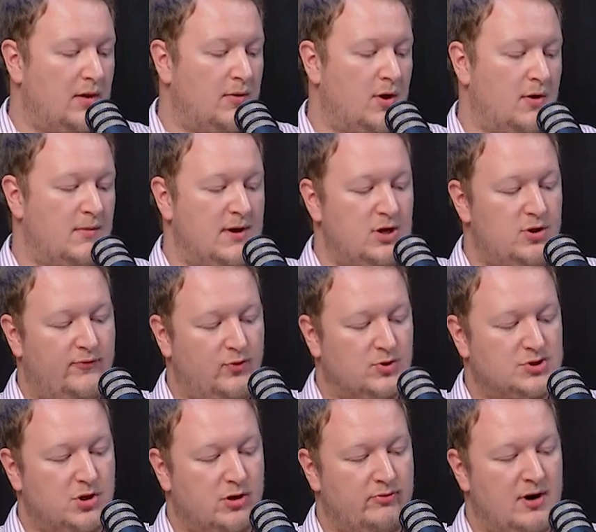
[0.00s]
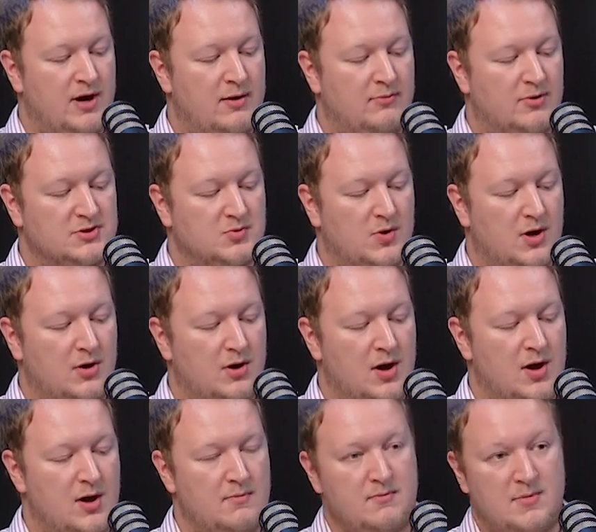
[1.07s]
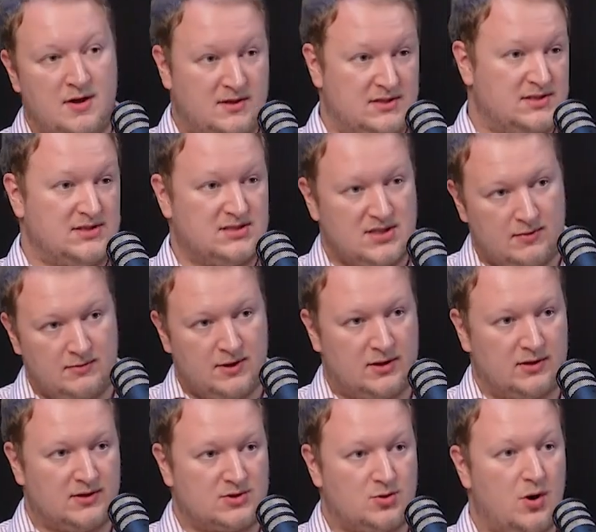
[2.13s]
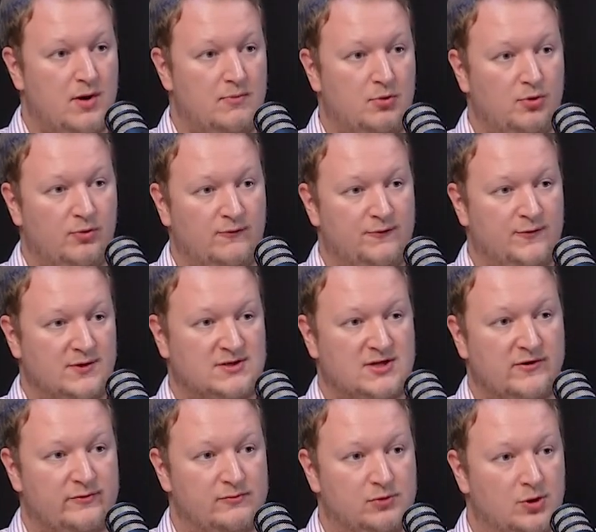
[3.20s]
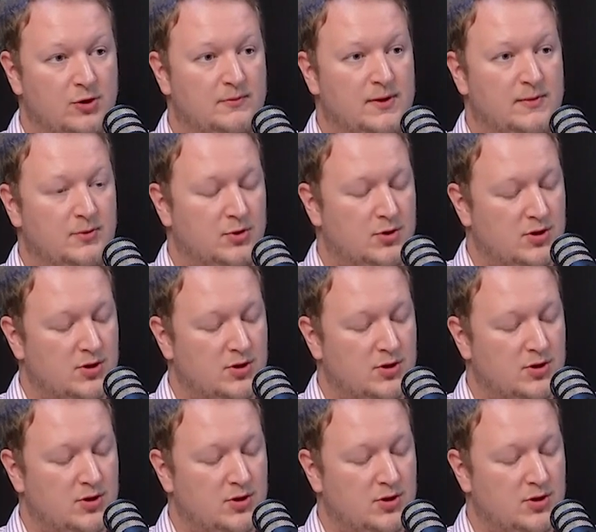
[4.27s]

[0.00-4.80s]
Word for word: yeah, I mean, you've always got to remember as well, um, and this is something that's quite important for self-employed people.